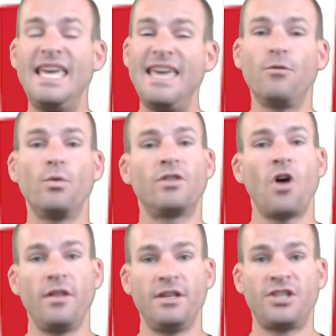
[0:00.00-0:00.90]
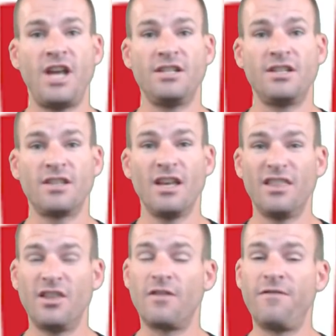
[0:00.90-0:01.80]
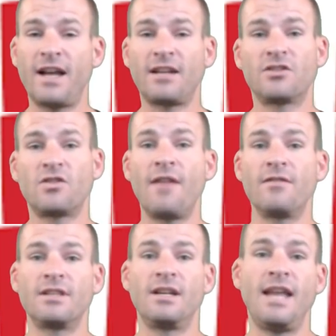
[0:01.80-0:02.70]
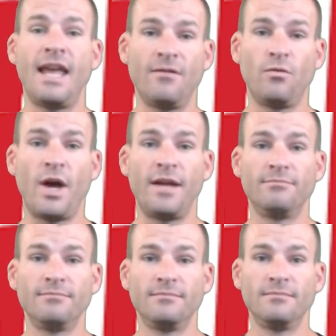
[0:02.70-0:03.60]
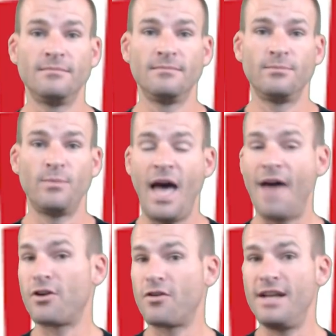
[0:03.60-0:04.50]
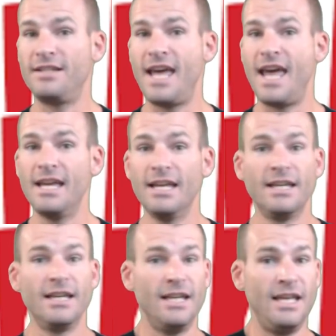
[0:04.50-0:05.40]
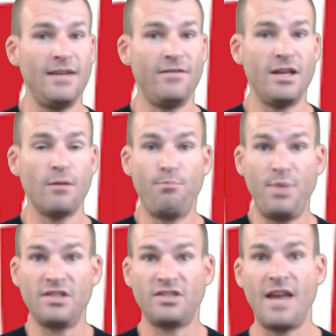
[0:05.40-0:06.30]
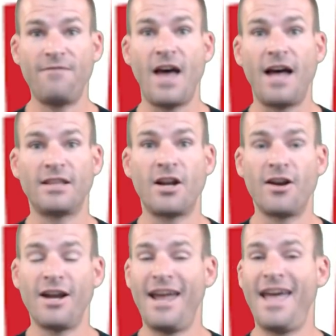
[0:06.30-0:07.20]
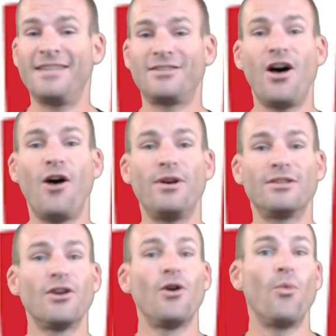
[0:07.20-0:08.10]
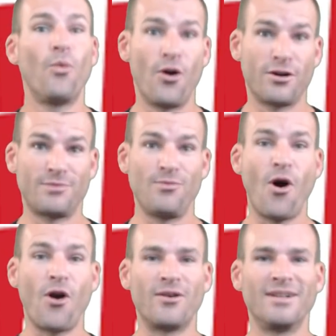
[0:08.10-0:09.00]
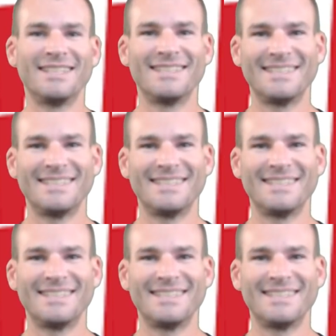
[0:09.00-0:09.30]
even with all these changes that are affecting us drivers in a negative way. Have a great day, evening, be safe out there. As always, work smarter.